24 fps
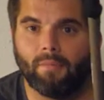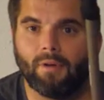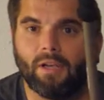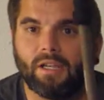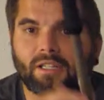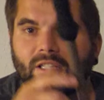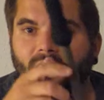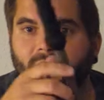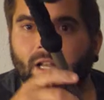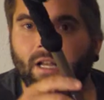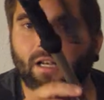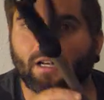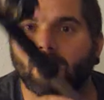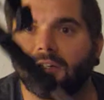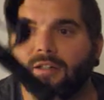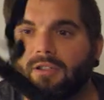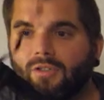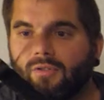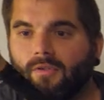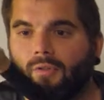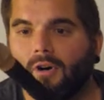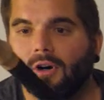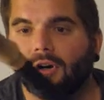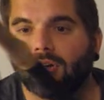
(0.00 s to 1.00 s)
extend it
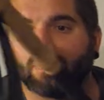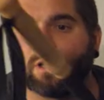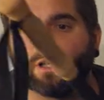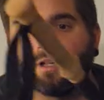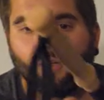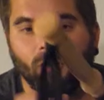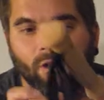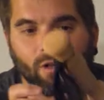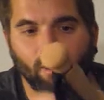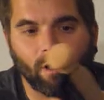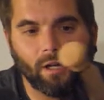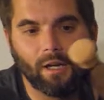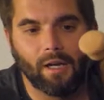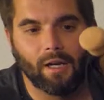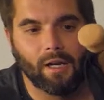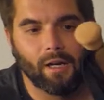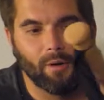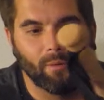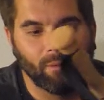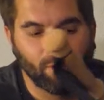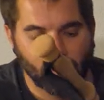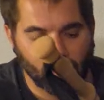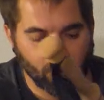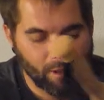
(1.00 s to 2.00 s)
as far as I could and
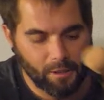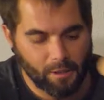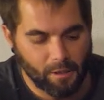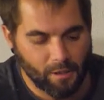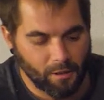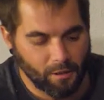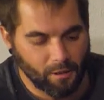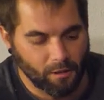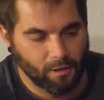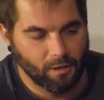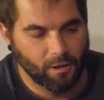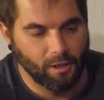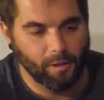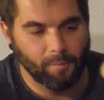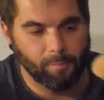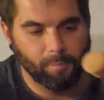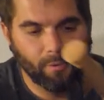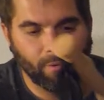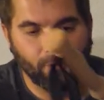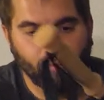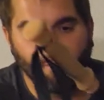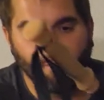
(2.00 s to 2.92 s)
I would clip